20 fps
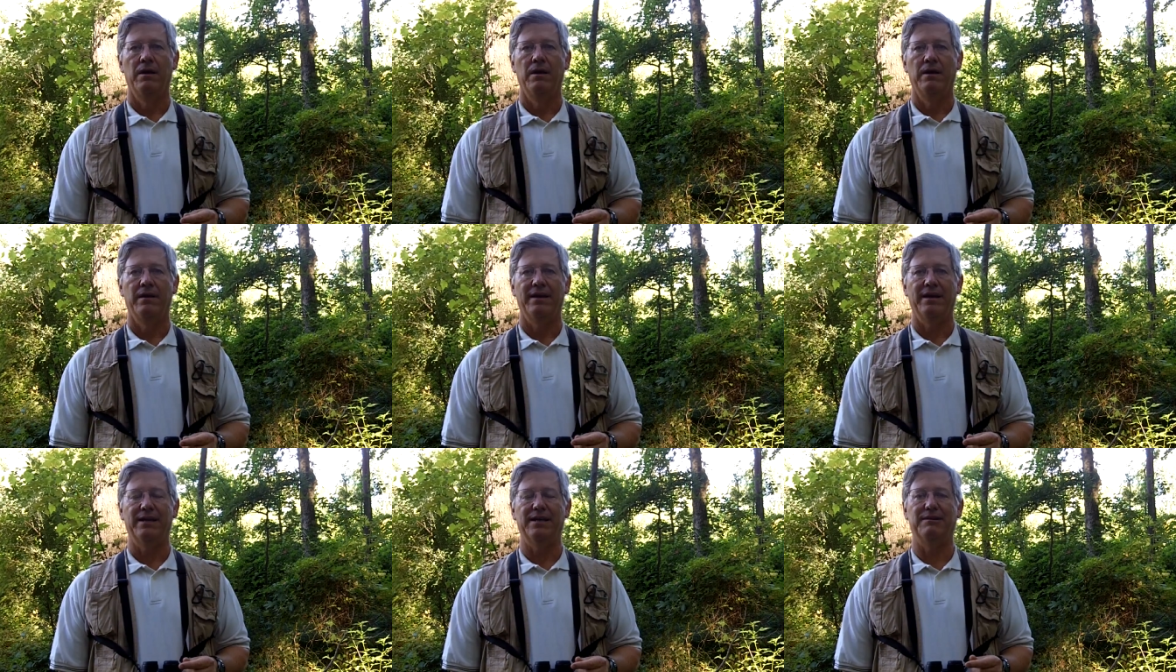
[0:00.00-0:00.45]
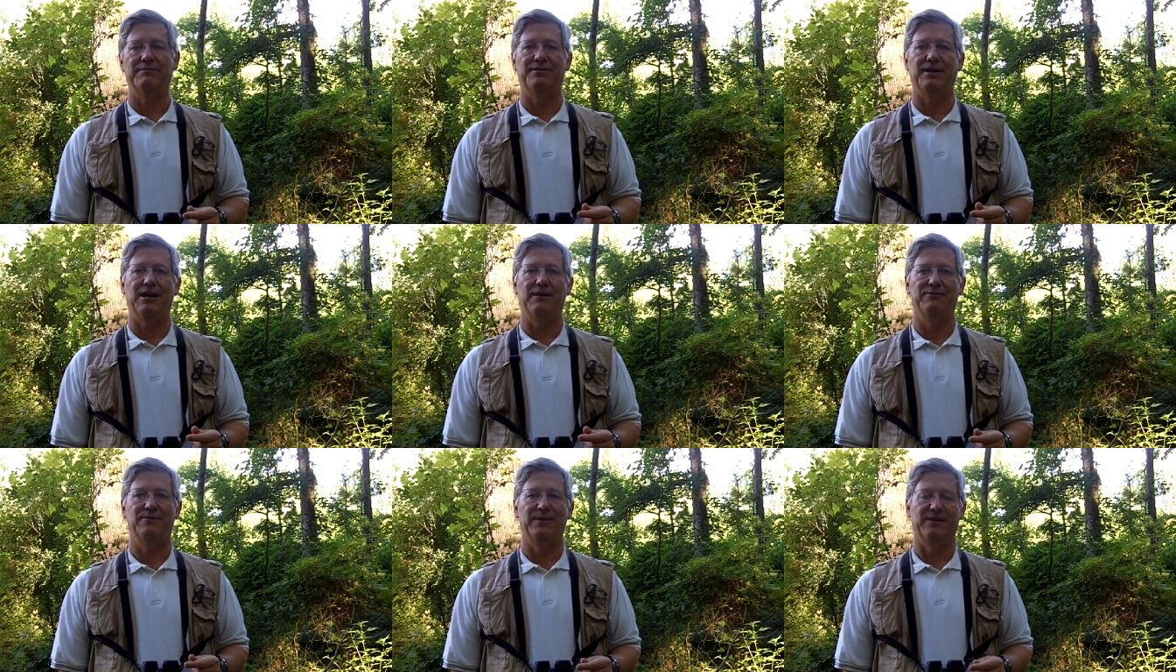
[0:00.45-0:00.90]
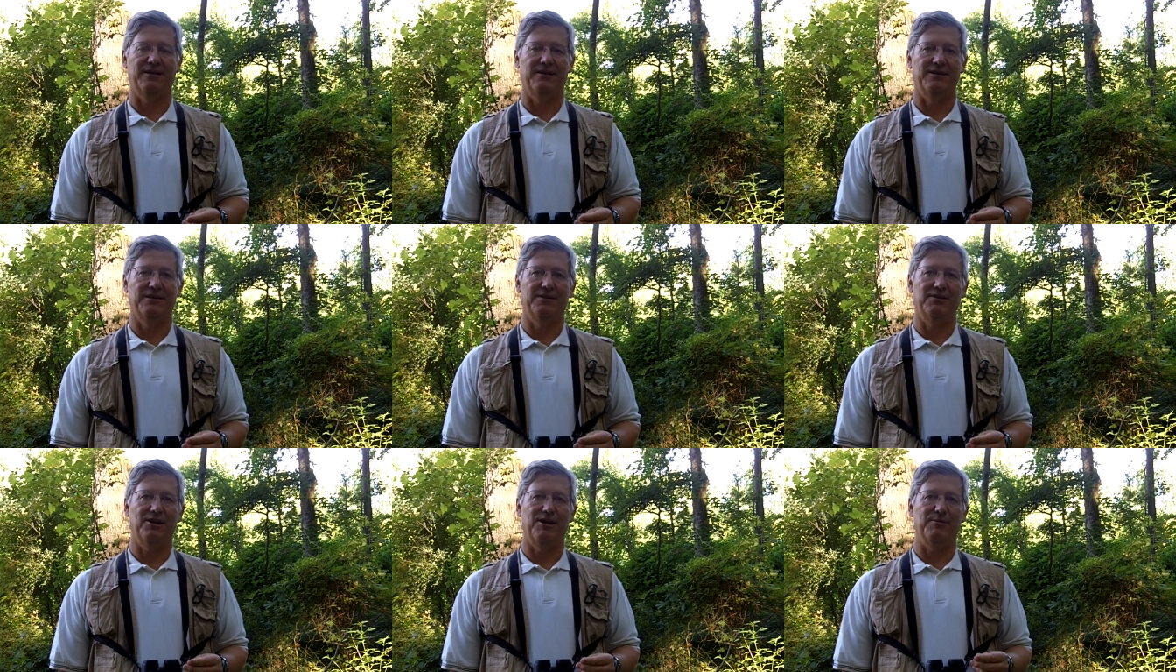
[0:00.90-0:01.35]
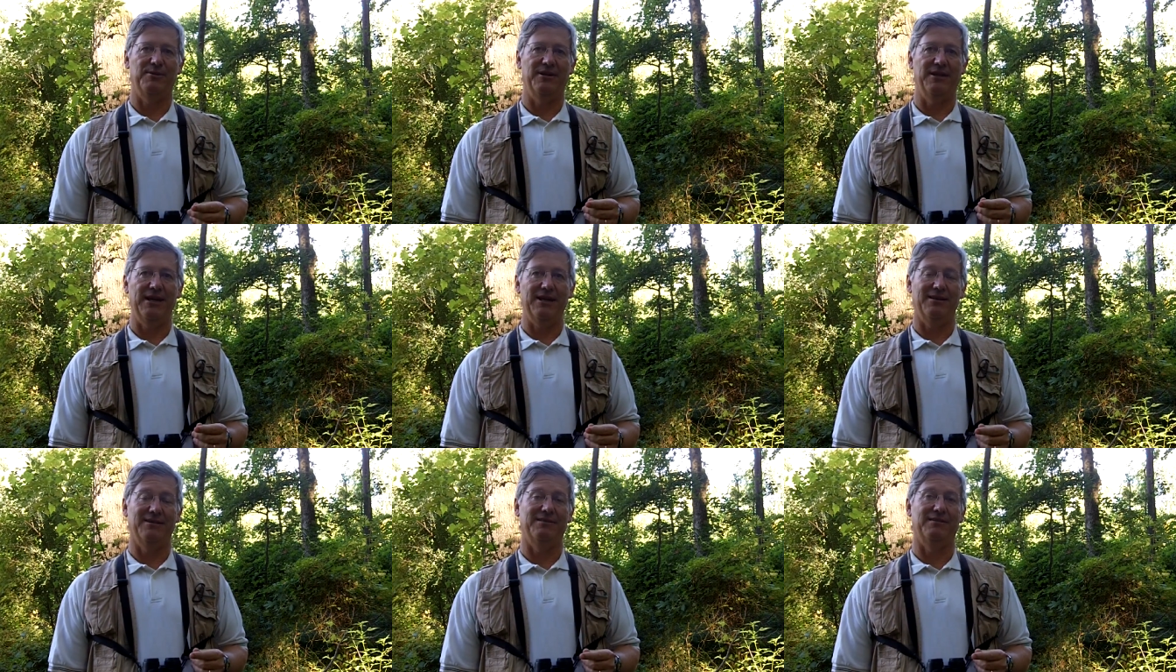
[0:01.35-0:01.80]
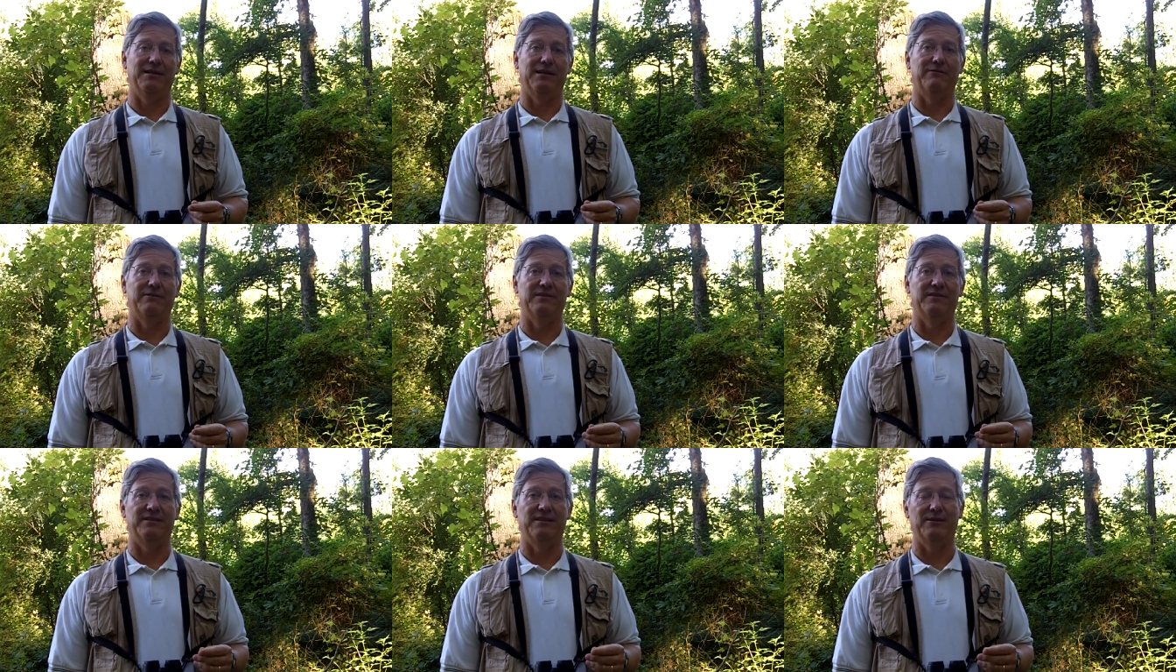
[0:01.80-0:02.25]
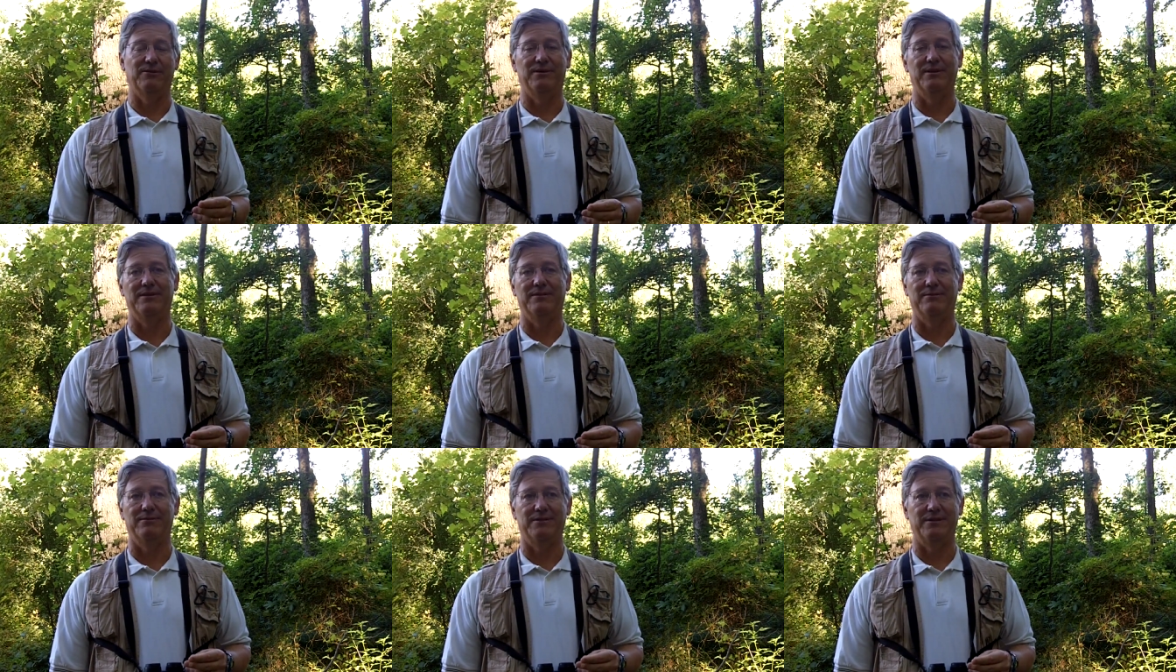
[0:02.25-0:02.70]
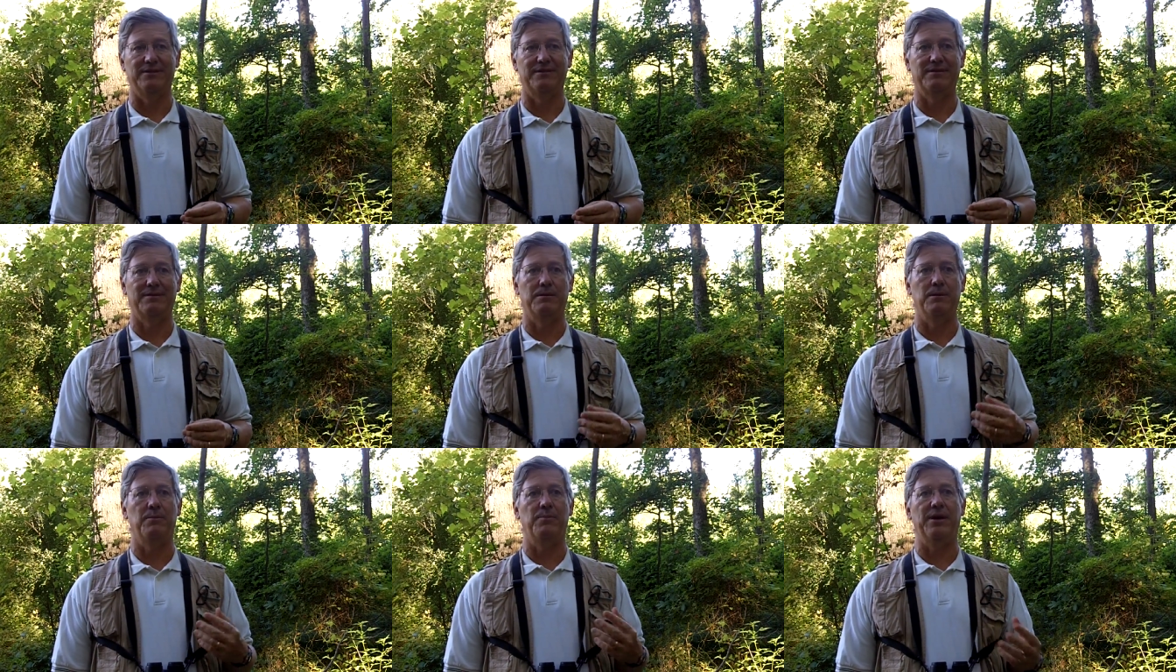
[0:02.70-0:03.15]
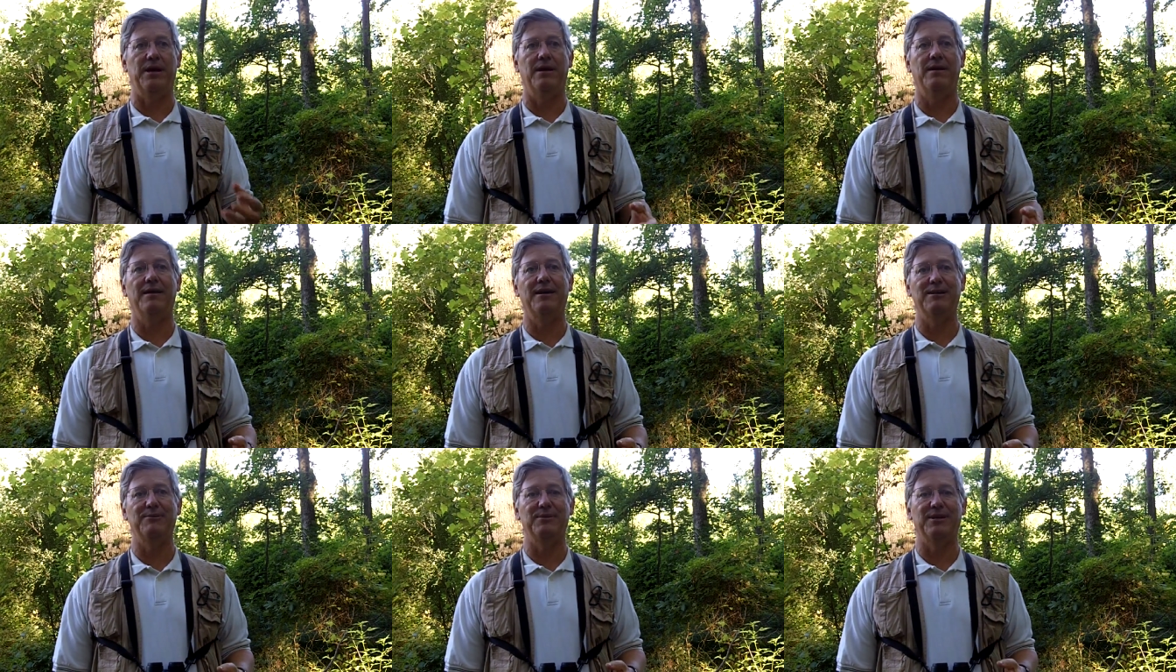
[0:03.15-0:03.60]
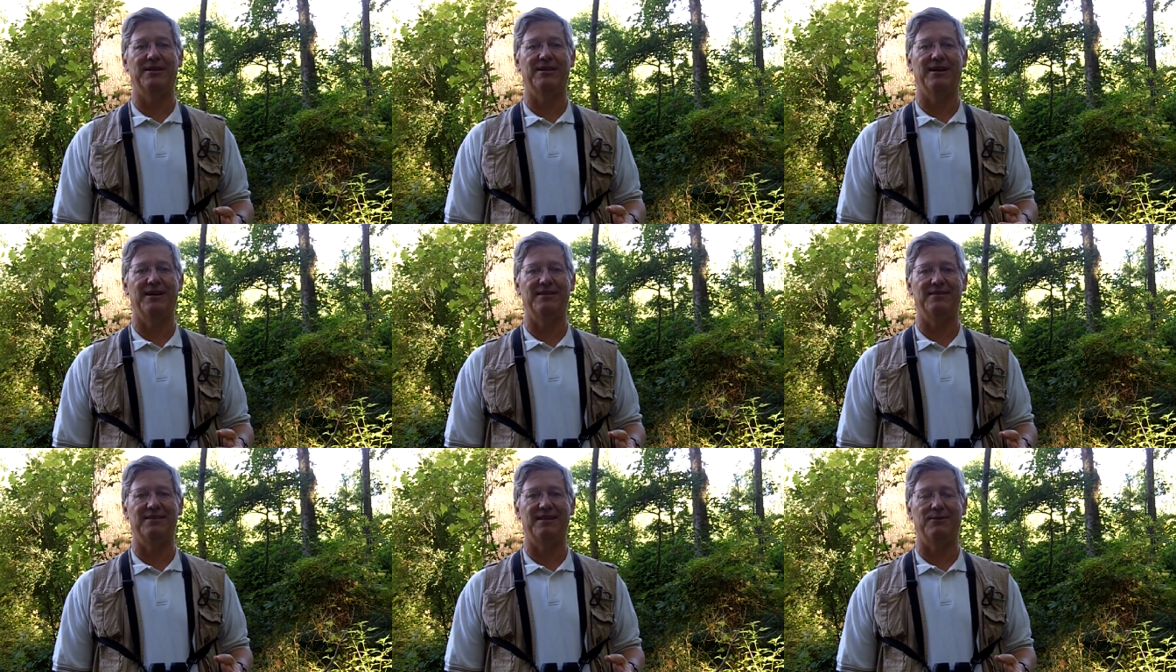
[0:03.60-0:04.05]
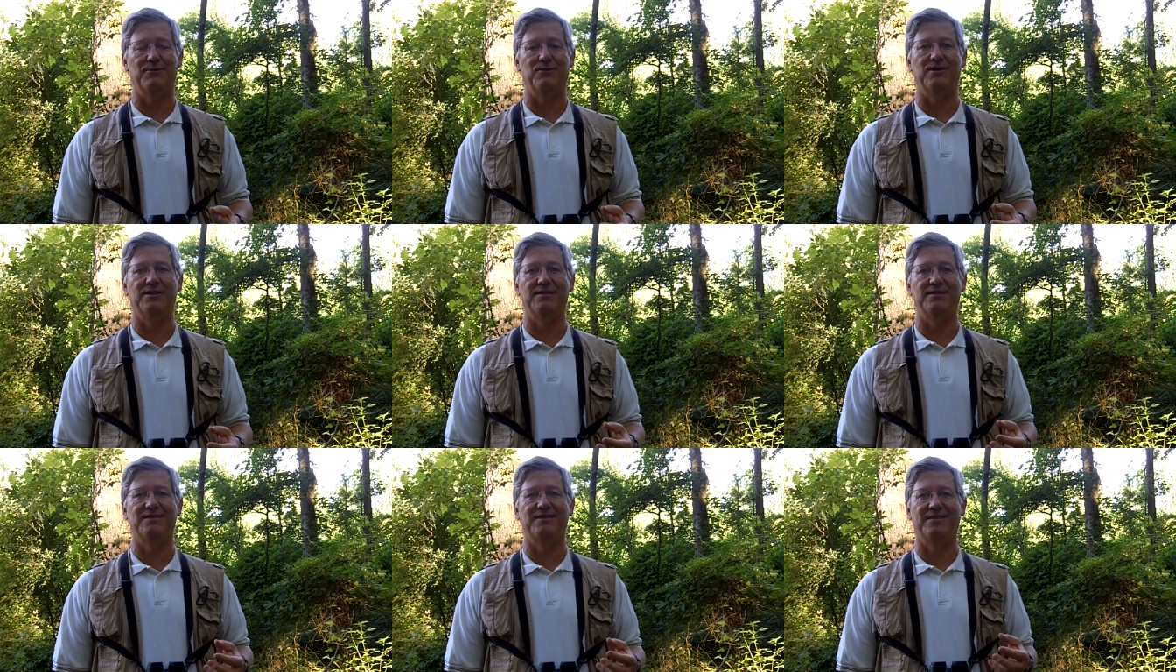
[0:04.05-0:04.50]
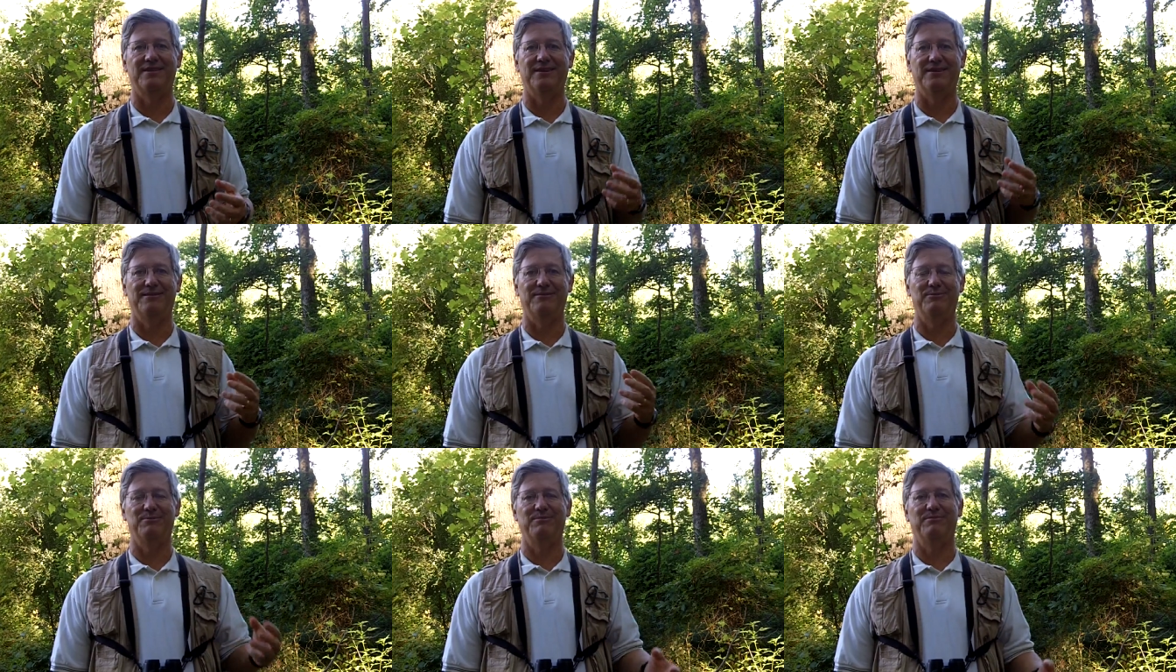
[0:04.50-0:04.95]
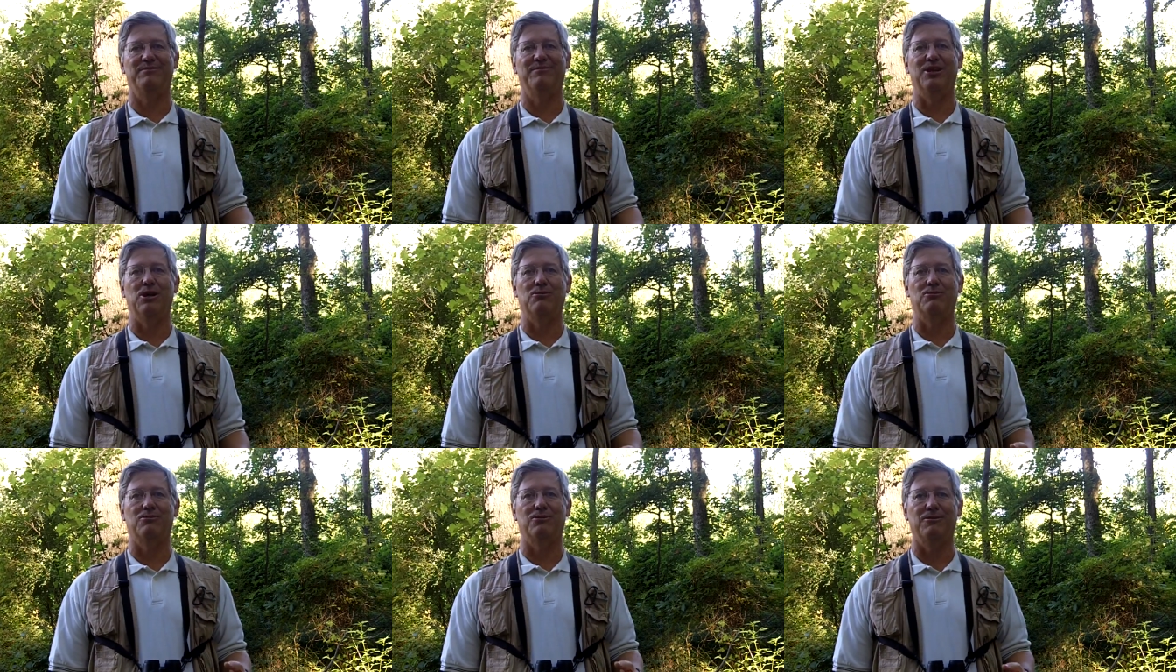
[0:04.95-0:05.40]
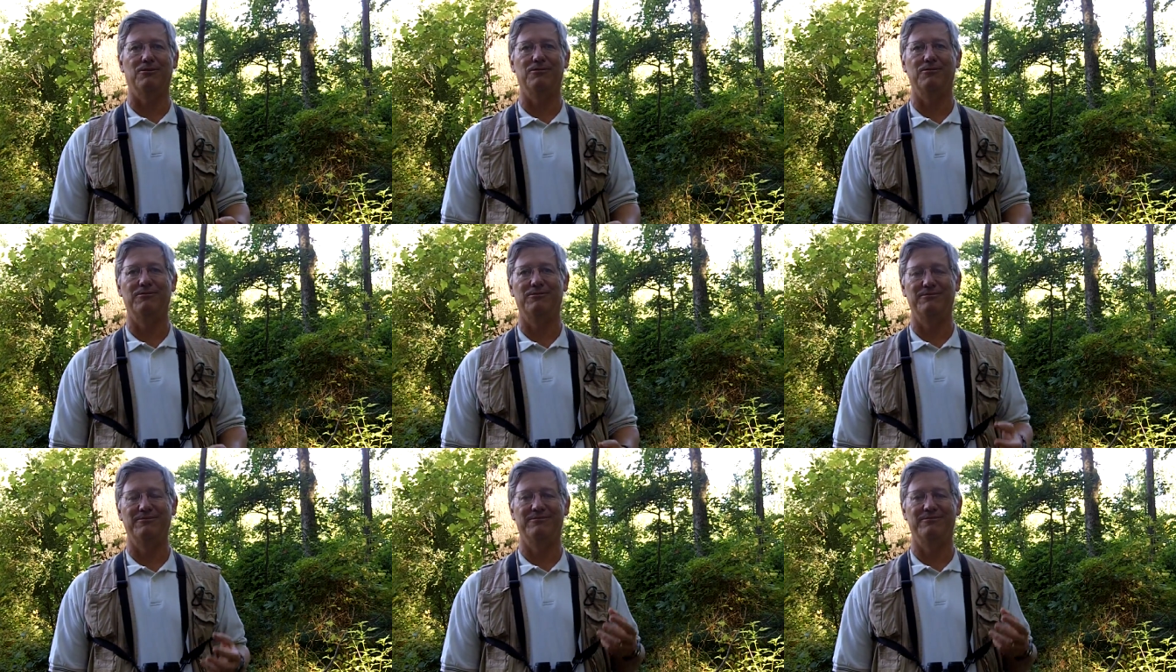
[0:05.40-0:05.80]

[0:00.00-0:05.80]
So being involved with the Catawba Lands Conservancy was compelling because it was the local